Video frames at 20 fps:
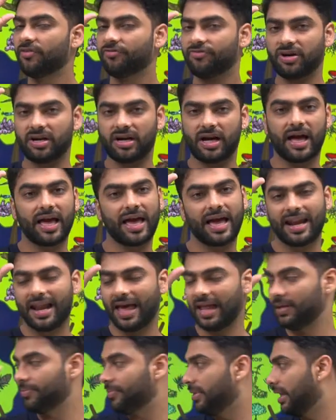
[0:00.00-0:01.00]
fungi, and
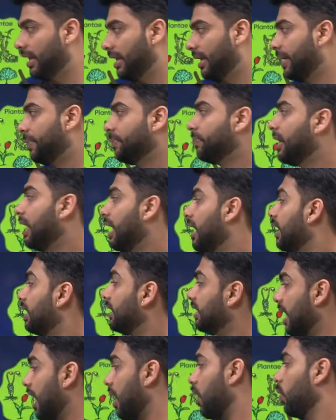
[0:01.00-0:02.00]
animalia.
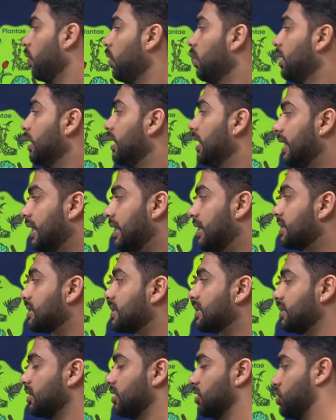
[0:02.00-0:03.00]
Now he
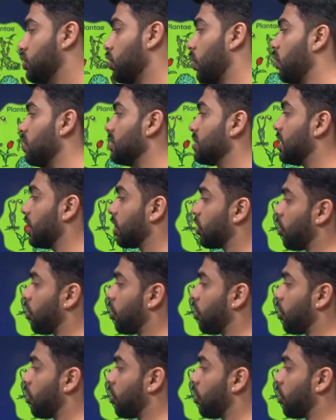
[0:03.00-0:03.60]
chose the